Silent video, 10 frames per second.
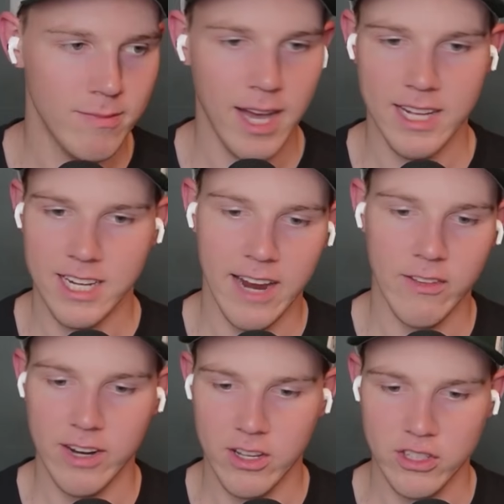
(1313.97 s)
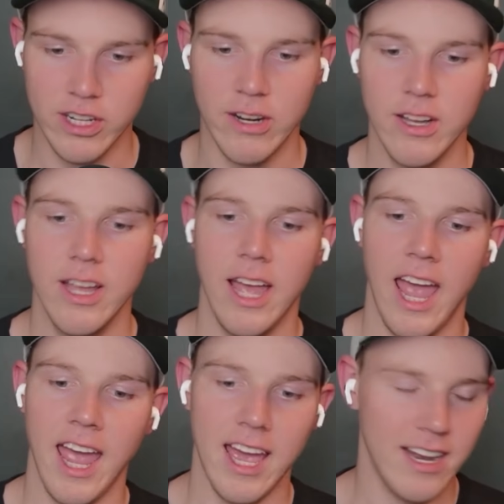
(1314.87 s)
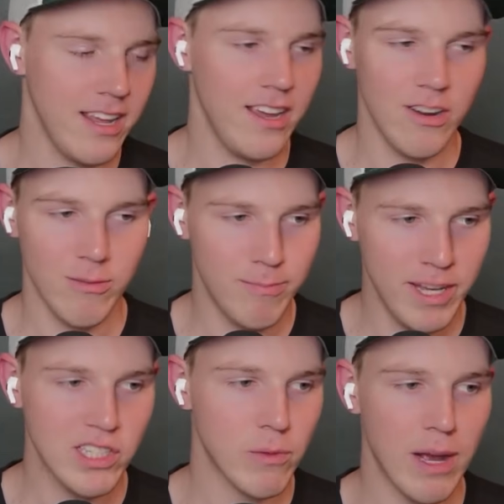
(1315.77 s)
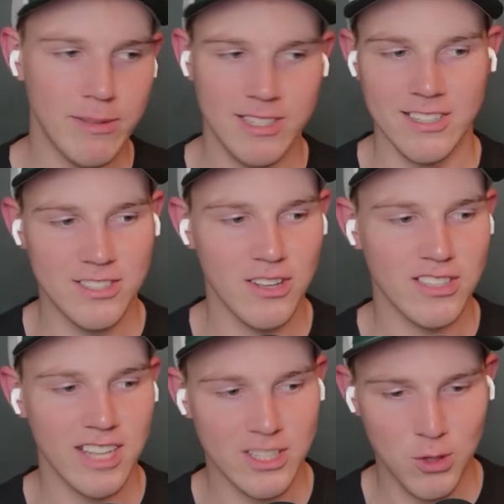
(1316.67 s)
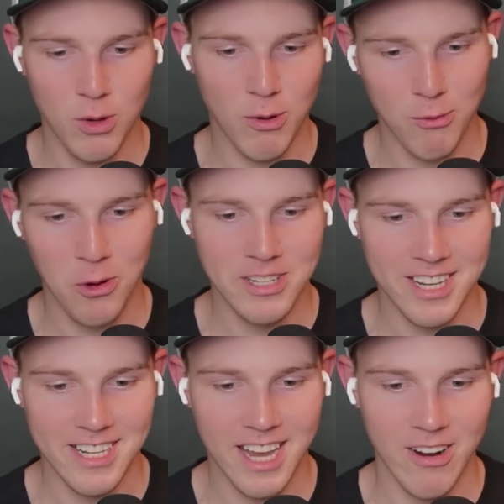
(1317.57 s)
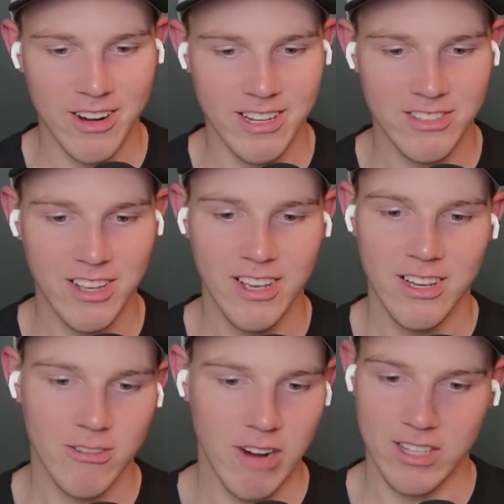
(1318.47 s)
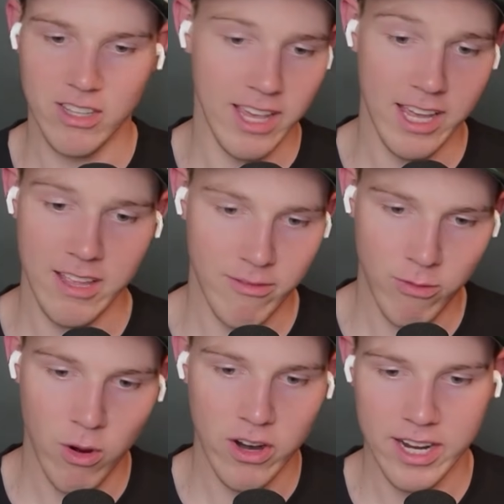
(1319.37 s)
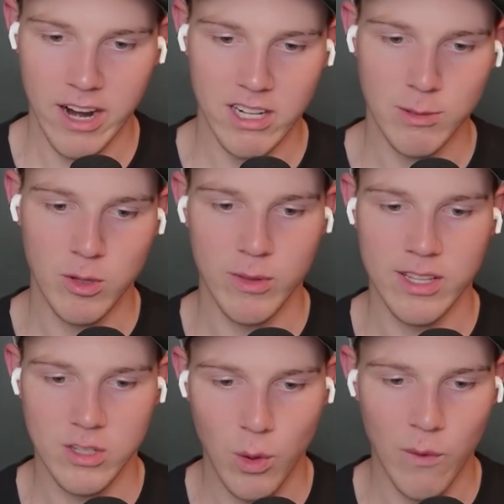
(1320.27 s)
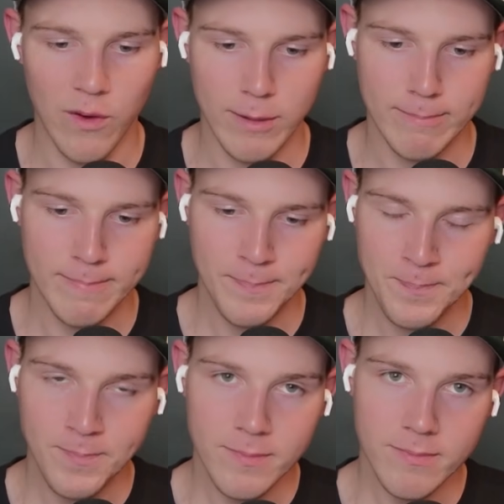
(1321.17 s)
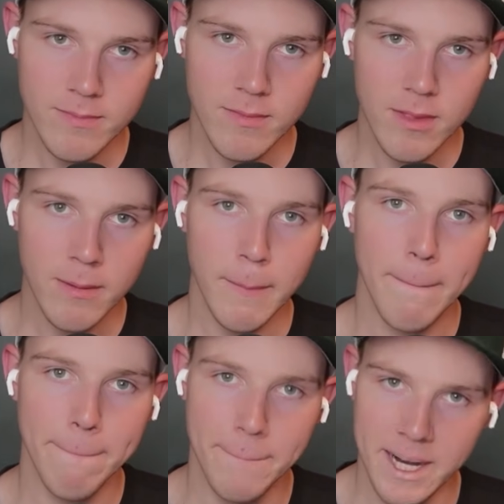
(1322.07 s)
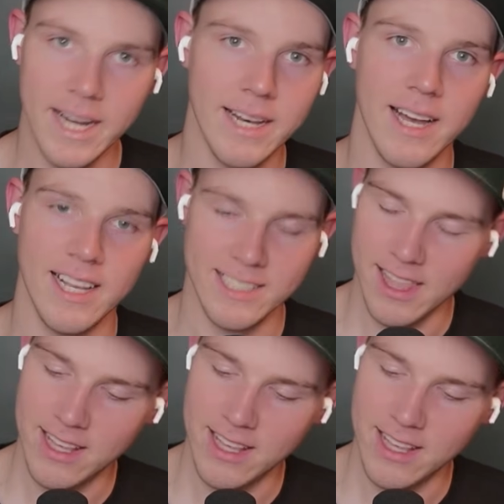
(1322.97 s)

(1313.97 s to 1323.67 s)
Tyler Algier. And, Bijan Robinson still saw 214 carries, right? So 400 carries between the two of them. But I said this